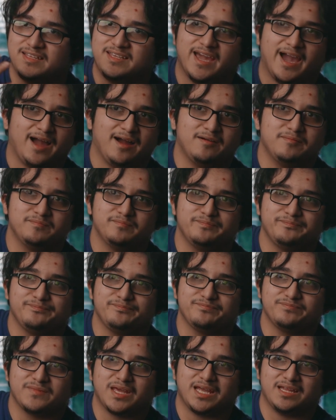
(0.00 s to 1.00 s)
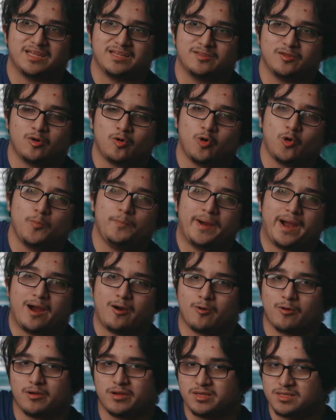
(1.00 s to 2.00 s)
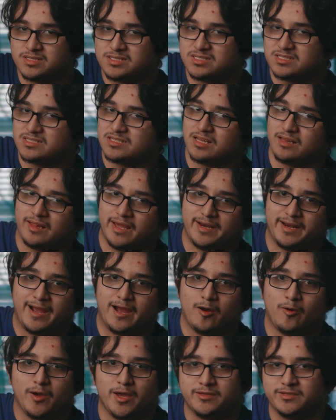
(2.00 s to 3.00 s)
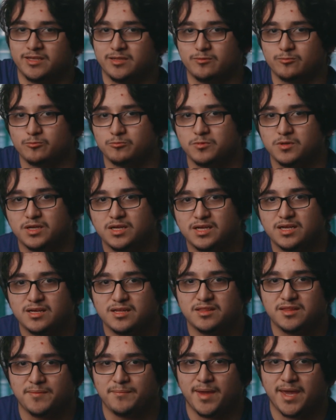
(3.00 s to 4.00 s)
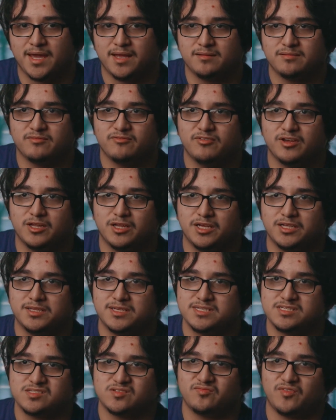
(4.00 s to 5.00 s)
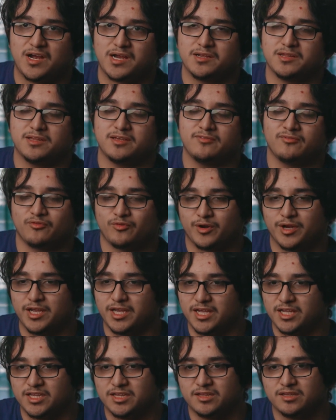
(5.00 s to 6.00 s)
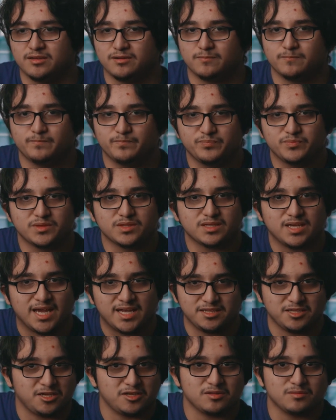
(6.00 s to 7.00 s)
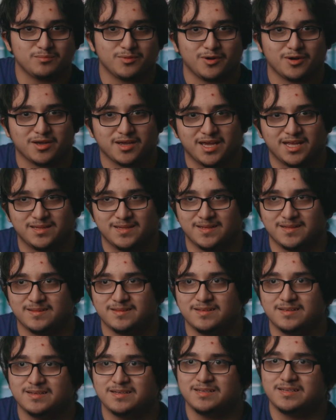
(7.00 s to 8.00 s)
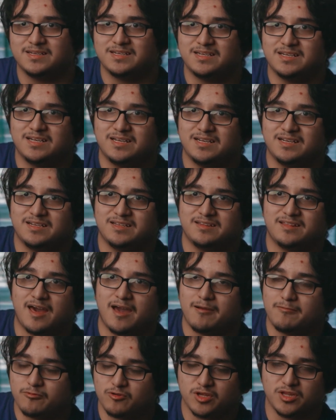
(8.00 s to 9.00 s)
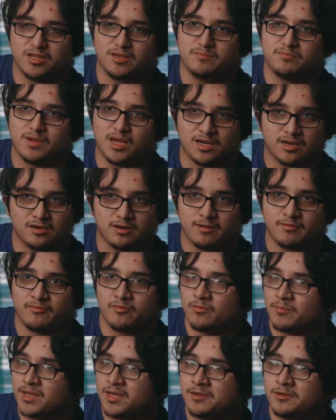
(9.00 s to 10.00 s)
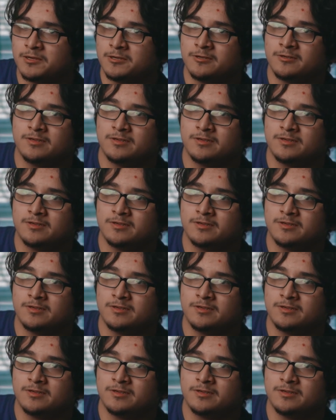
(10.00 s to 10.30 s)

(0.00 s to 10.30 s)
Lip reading: yeah, and then the whole power is let out, and then the main villain is finally free in the ending of the book, and then that really made it up for me,